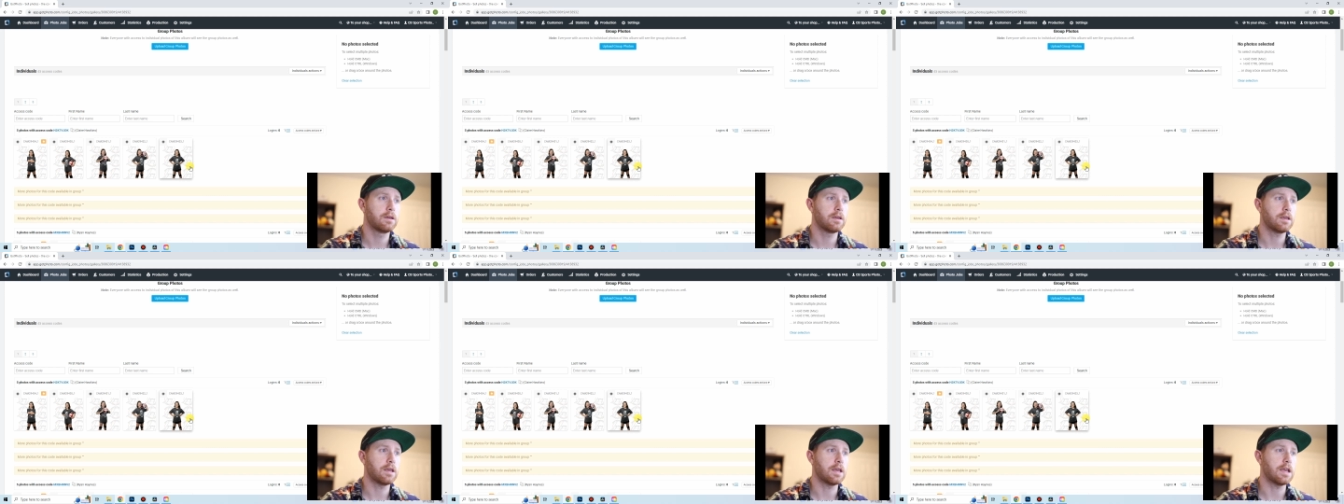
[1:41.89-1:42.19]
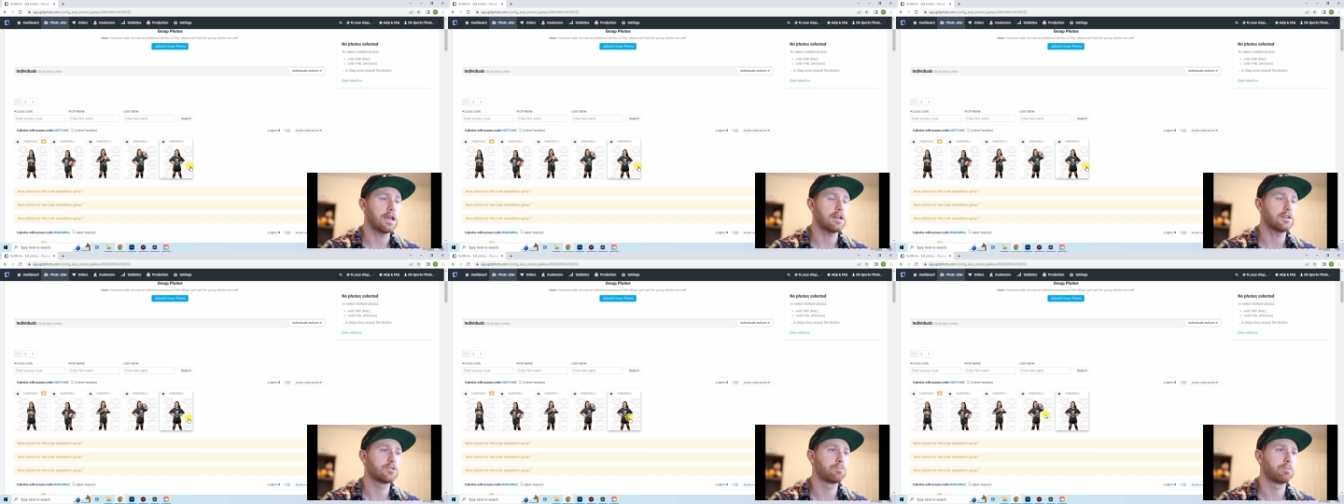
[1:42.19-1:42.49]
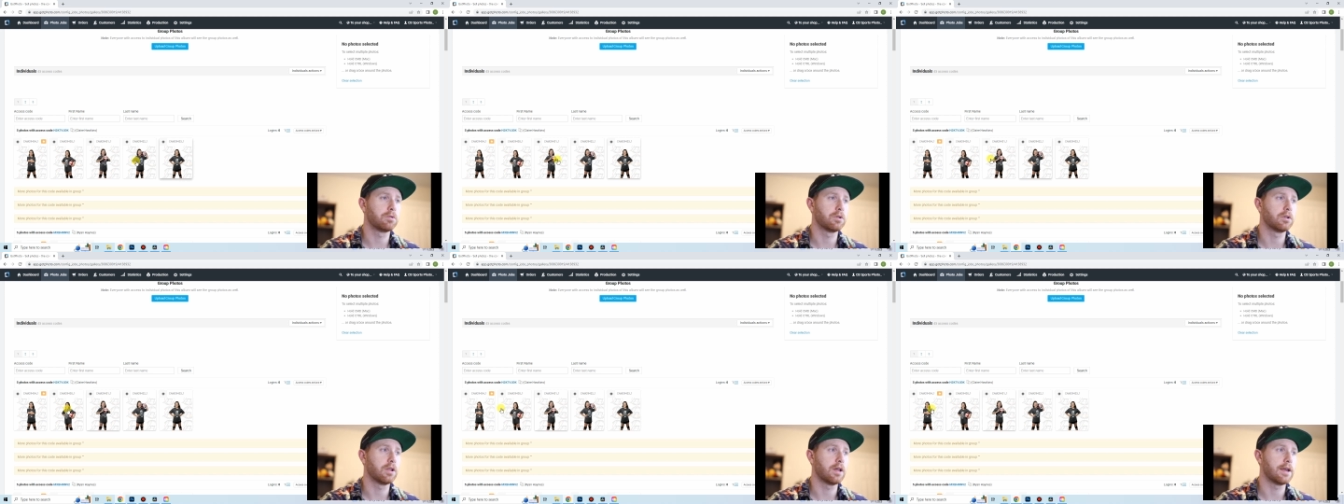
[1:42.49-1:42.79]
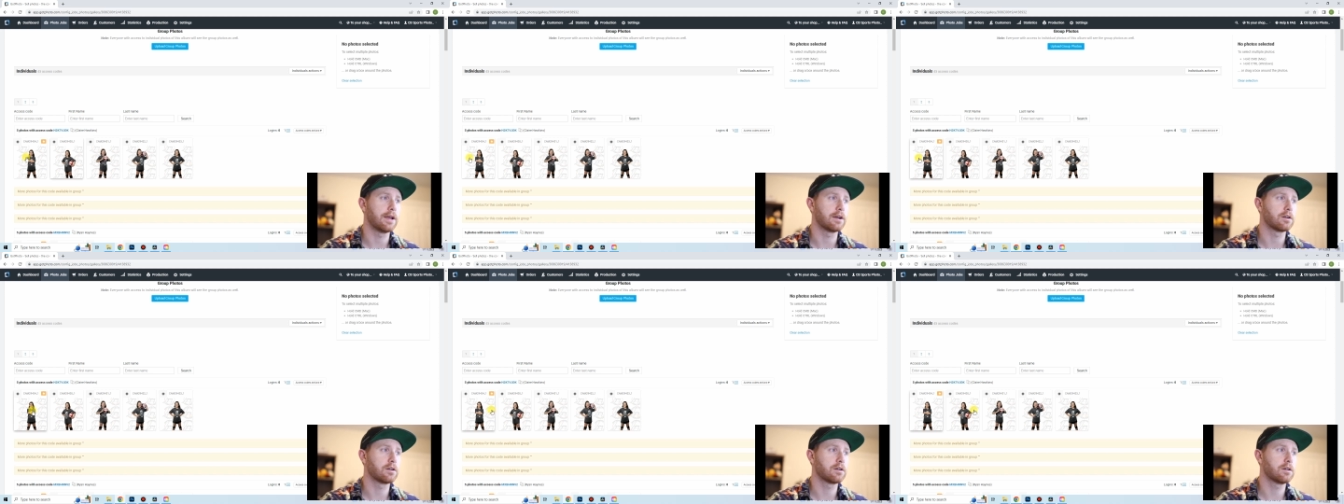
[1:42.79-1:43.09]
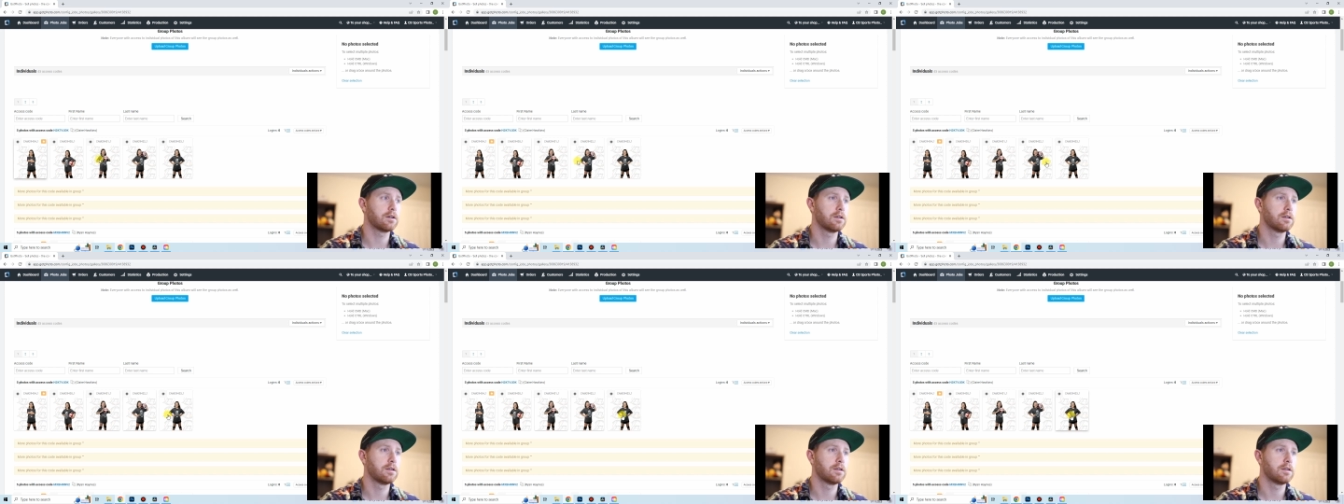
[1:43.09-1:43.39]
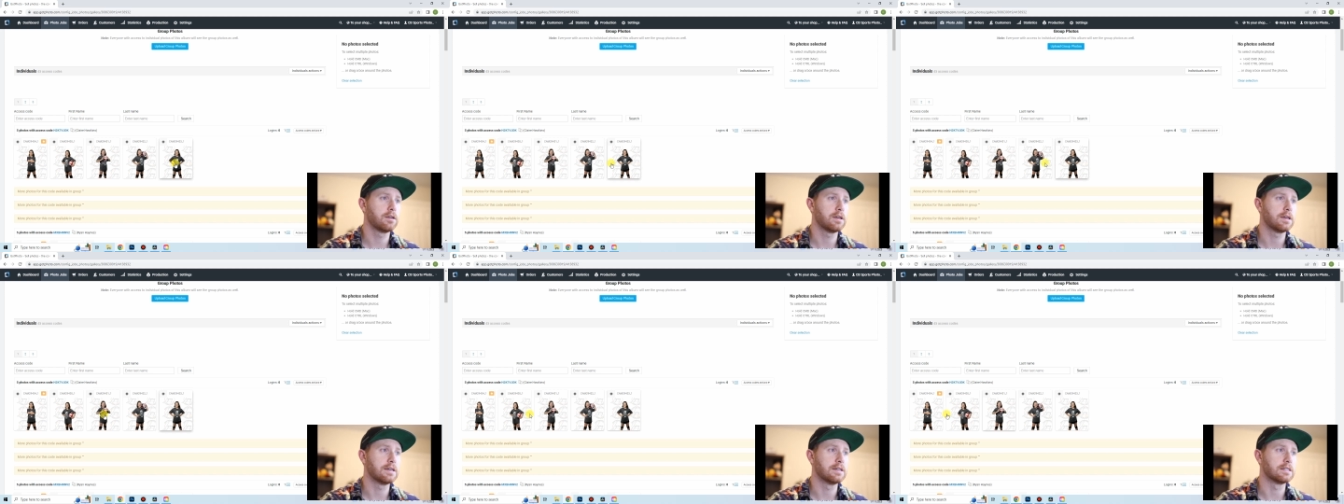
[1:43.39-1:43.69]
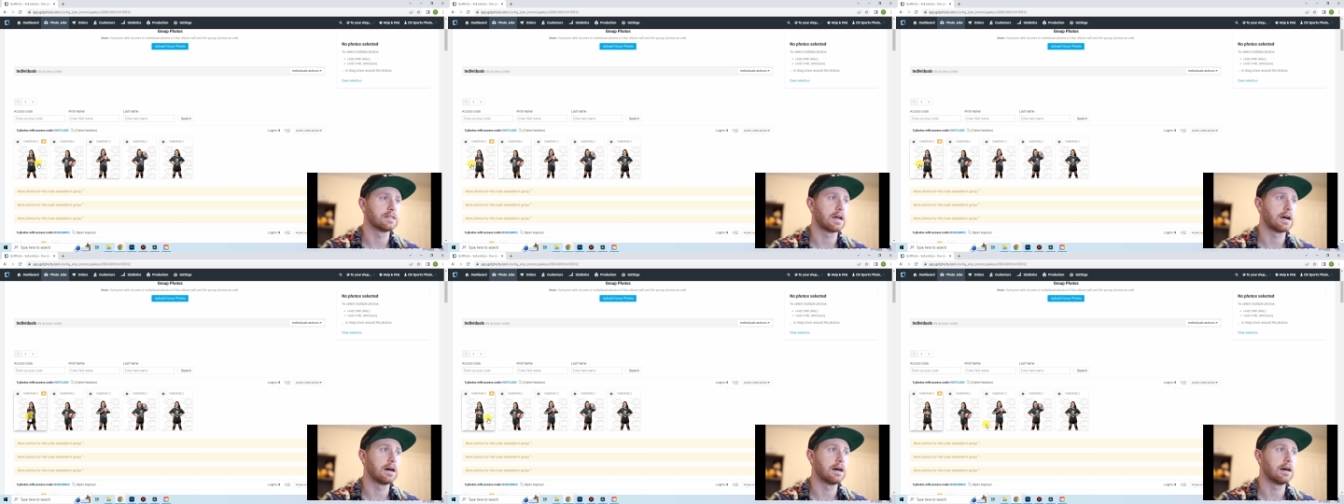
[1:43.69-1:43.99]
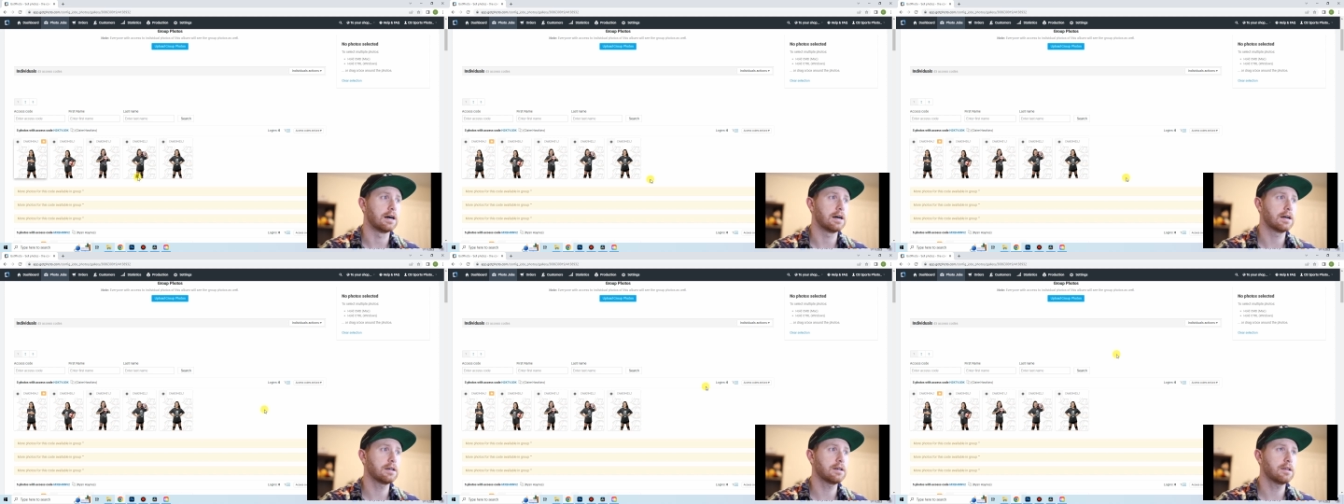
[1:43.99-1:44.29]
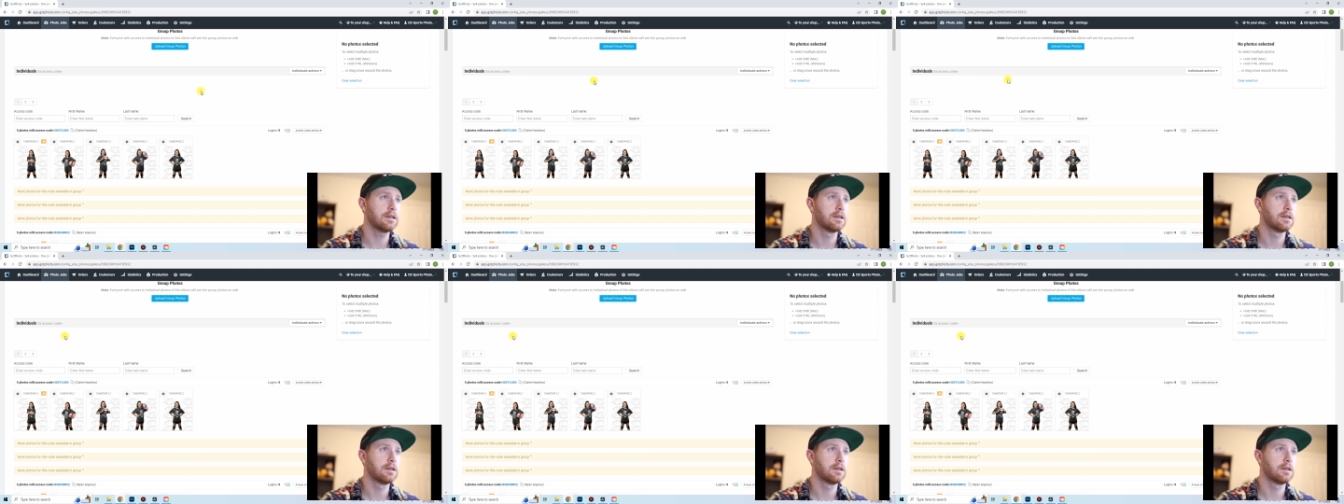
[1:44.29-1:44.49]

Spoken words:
each player is on